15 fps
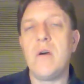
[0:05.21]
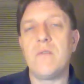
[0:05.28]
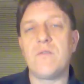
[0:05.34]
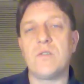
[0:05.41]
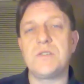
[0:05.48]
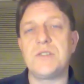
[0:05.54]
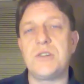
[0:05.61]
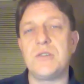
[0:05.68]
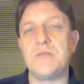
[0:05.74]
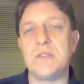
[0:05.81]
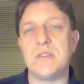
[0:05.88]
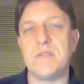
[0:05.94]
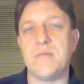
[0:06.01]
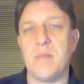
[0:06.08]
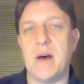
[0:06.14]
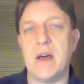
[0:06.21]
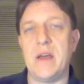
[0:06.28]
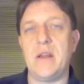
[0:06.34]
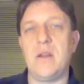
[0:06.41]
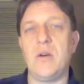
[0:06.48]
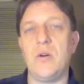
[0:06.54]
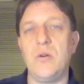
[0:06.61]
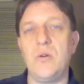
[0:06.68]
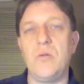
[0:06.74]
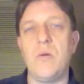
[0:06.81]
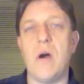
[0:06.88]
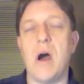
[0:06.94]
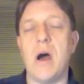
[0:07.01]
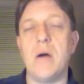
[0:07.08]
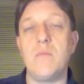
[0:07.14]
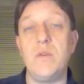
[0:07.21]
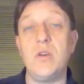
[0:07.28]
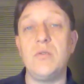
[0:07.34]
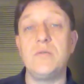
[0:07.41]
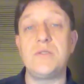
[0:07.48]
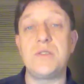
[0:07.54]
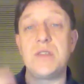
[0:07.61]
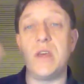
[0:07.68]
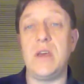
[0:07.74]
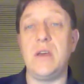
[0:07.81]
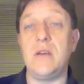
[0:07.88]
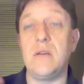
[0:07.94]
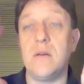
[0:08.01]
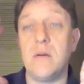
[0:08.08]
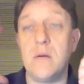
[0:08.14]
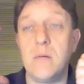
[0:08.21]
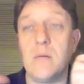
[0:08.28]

for students of mine who use the